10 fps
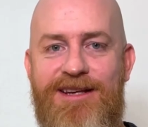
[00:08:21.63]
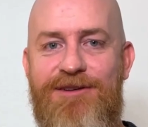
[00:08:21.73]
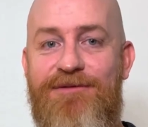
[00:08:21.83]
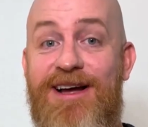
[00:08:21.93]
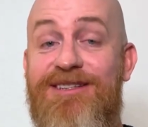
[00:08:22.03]

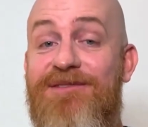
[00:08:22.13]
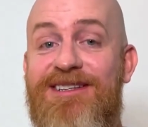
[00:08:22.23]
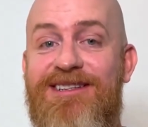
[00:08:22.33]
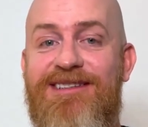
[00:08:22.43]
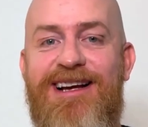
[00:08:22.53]

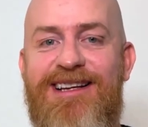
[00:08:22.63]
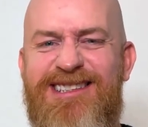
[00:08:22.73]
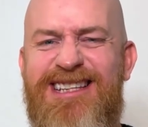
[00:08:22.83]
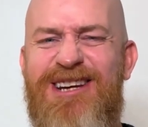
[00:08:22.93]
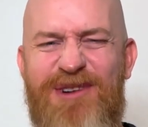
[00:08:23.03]
Defensiveness is like a
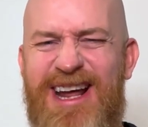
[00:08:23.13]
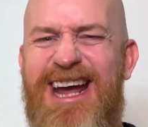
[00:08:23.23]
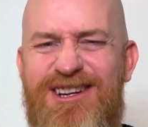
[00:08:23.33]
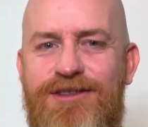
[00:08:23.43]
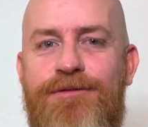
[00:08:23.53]
secret
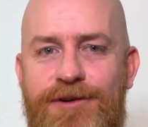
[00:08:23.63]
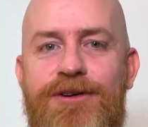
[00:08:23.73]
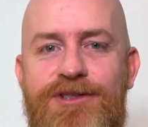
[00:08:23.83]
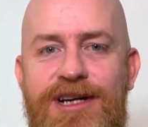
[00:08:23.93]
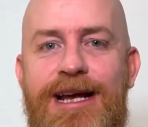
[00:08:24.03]
agent for
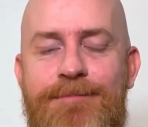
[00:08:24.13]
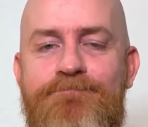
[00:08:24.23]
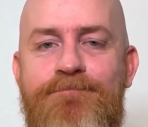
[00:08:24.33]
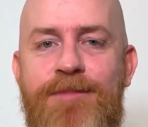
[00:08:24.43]
your shame.